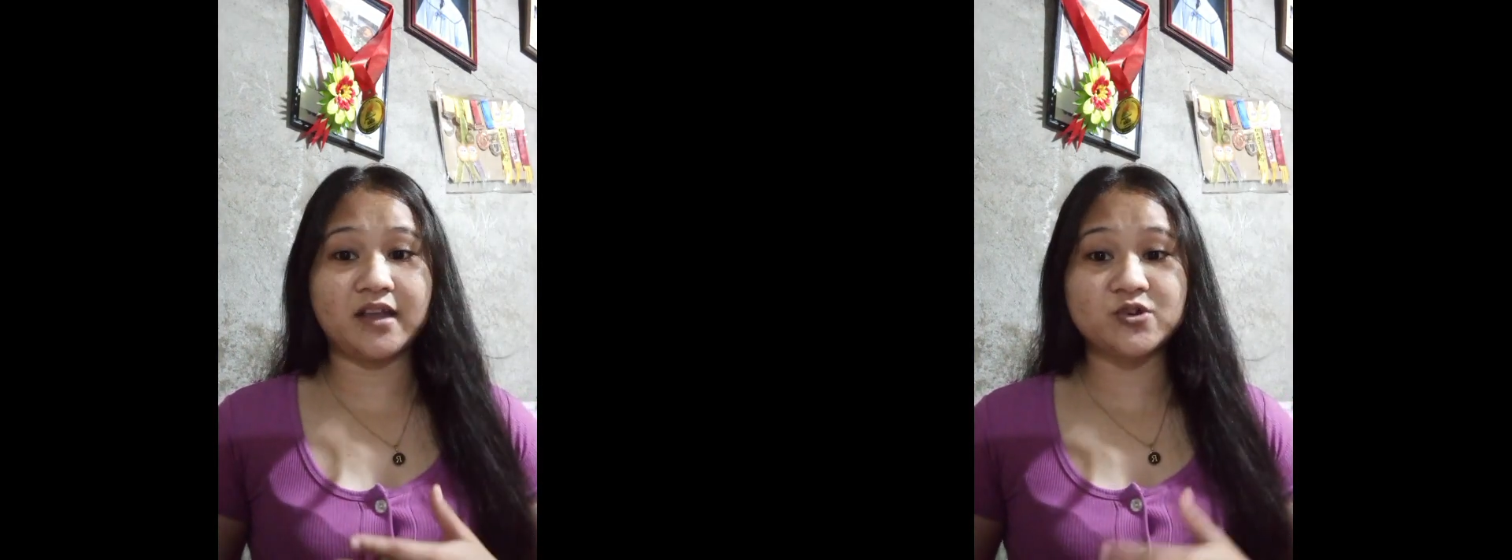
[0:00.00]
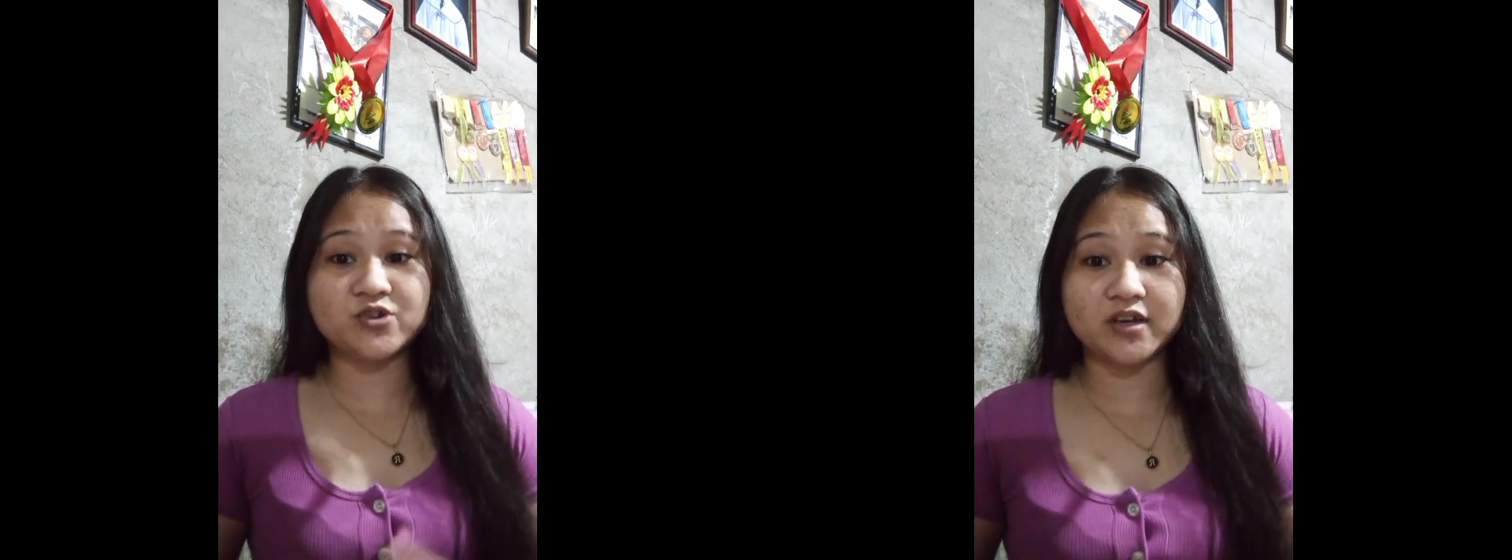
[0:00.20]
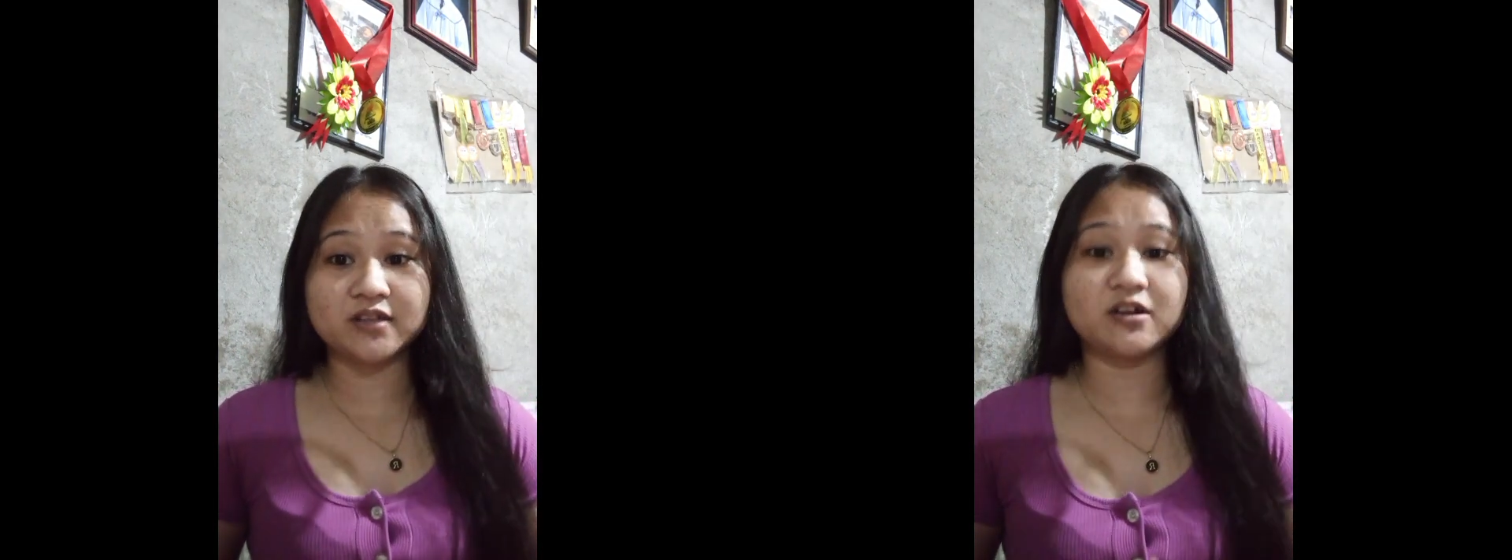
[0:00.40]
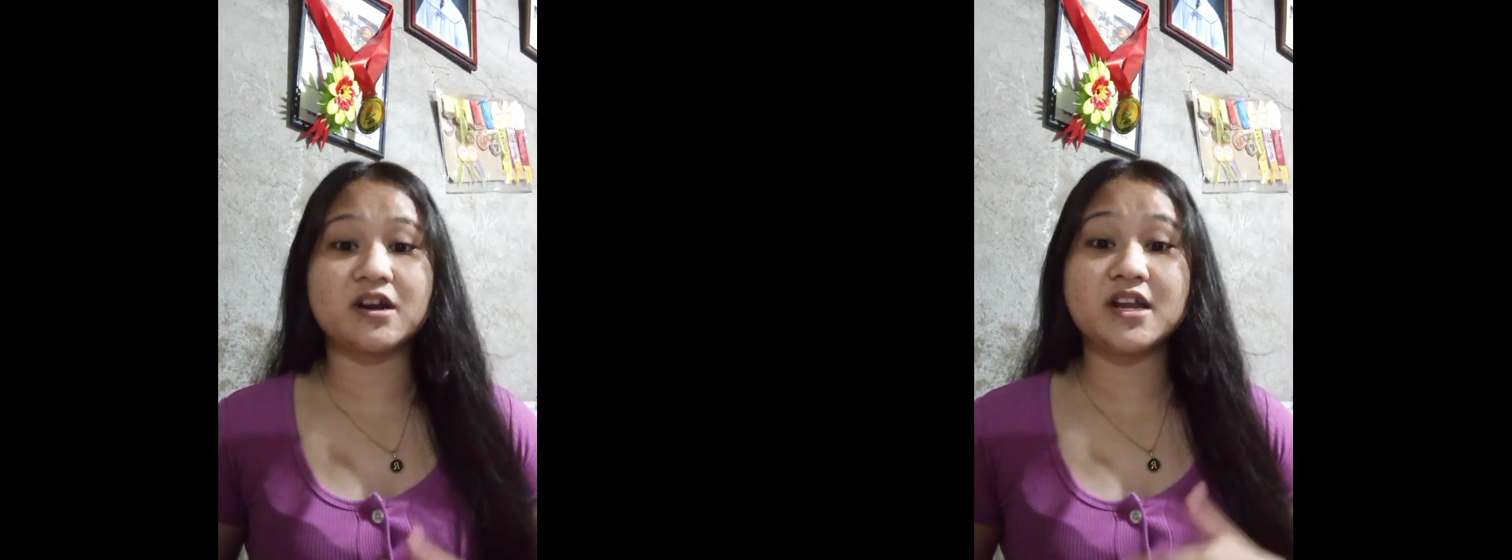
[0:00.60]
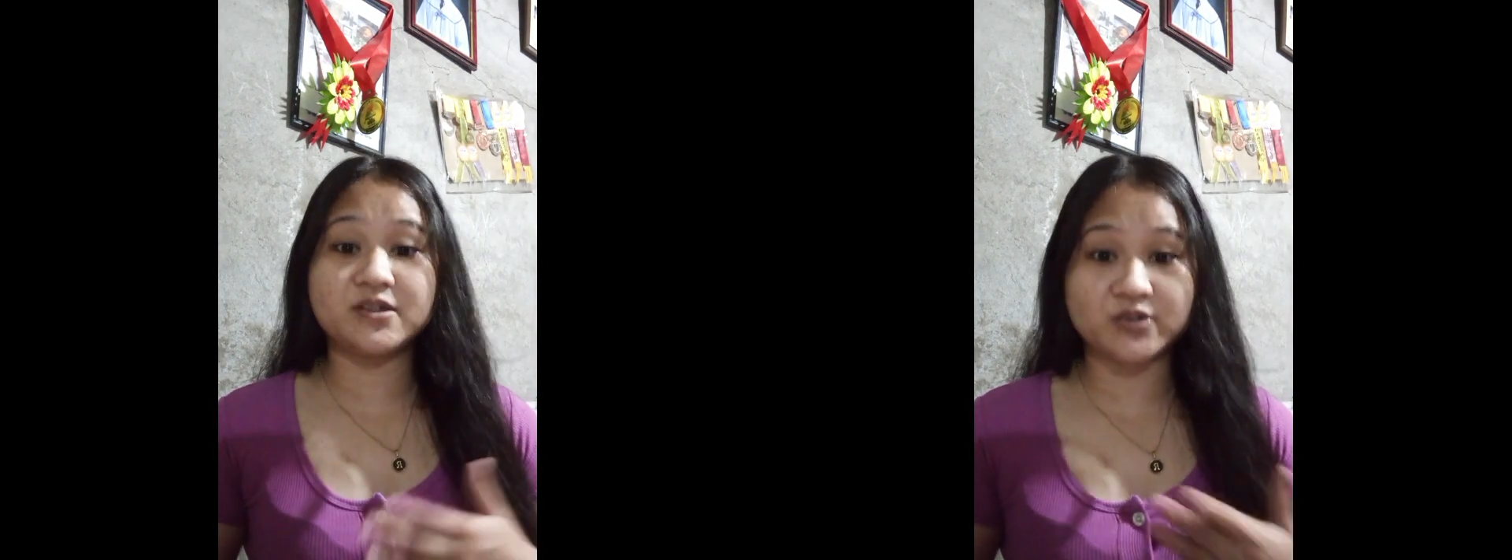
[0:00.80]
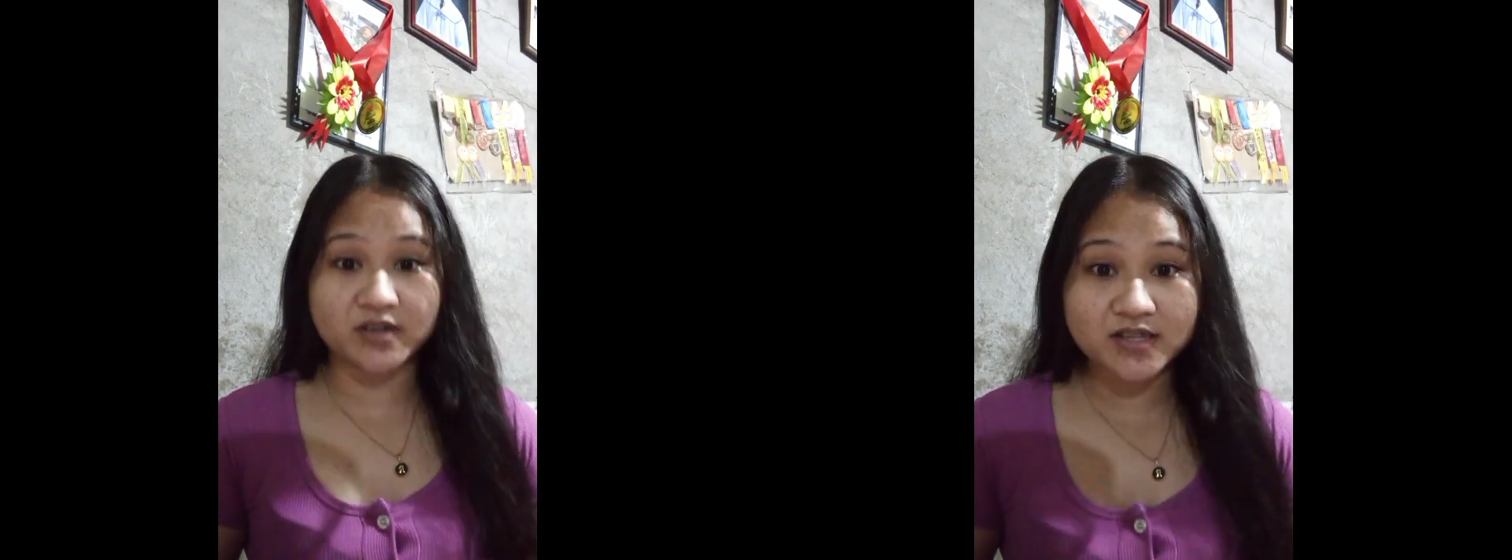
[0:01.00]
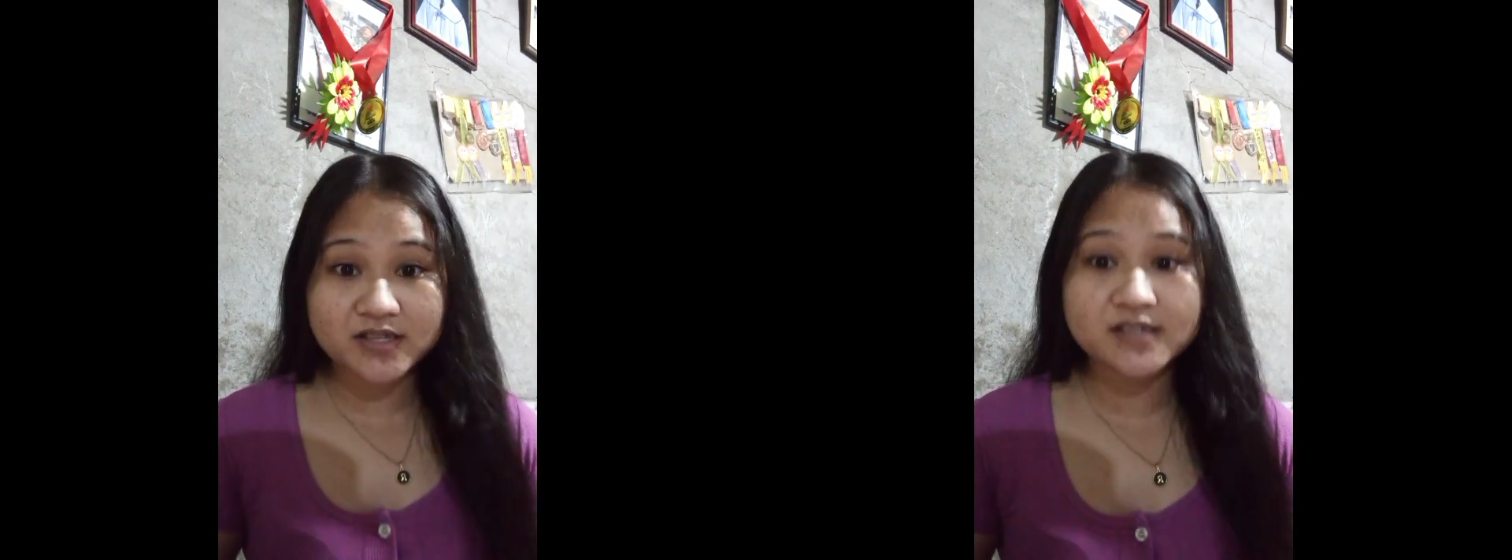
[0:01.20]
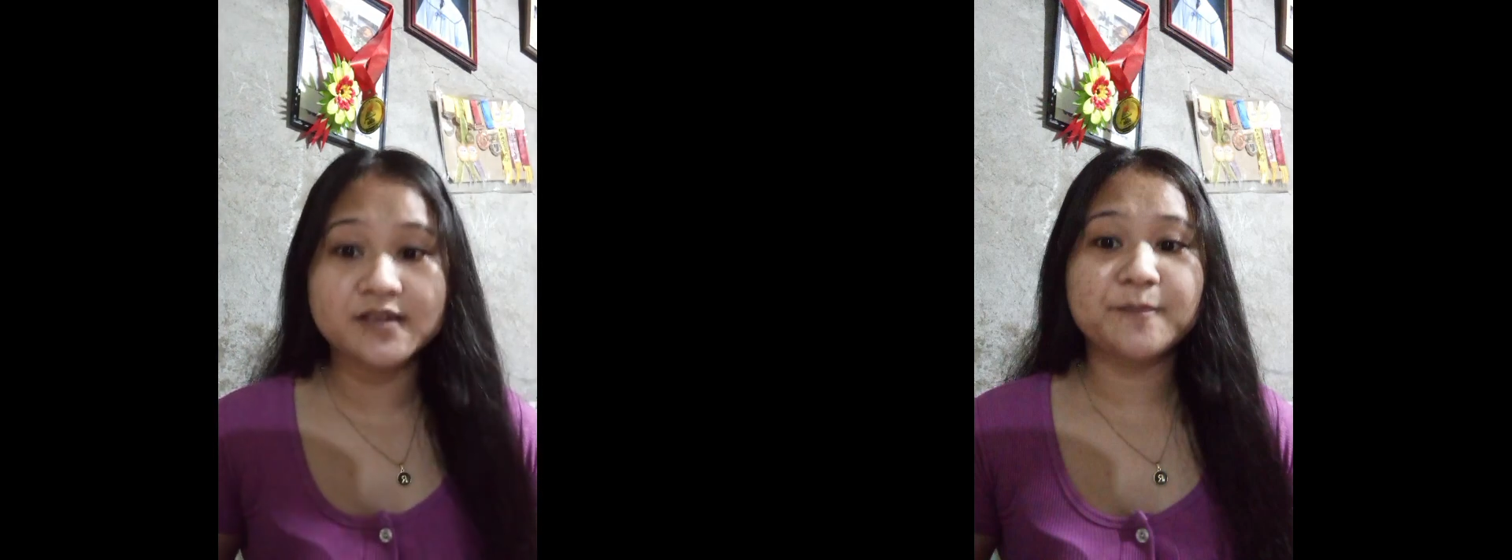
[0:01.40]
ancient
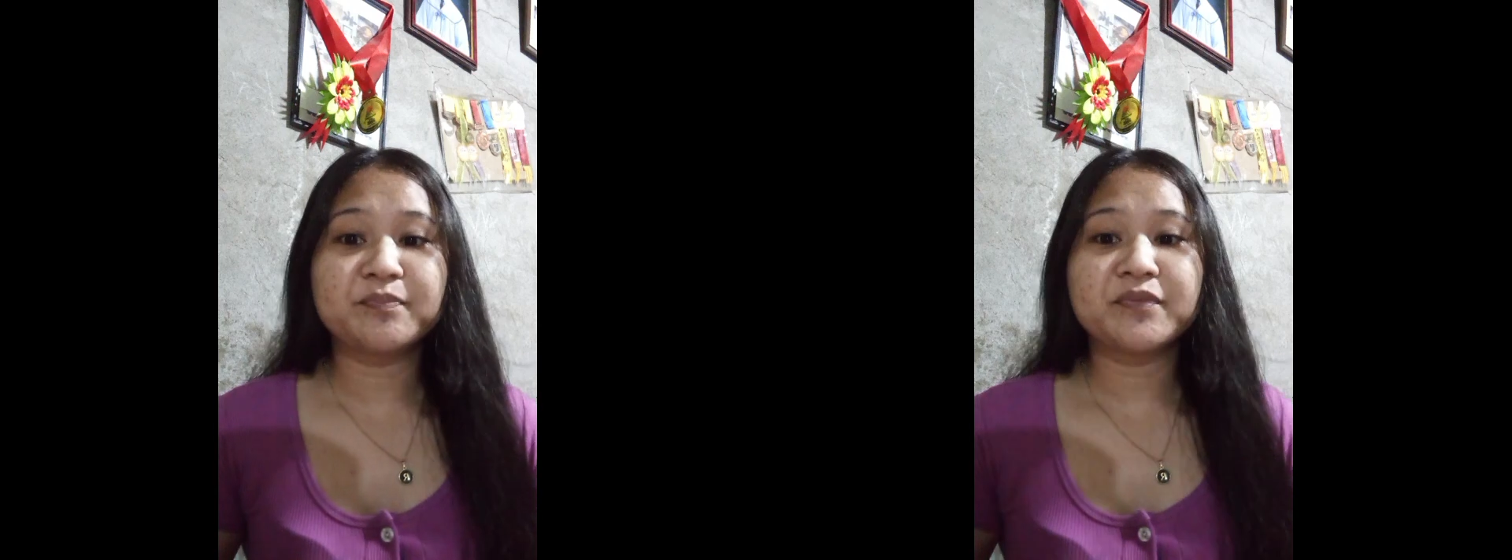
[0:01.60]
origins,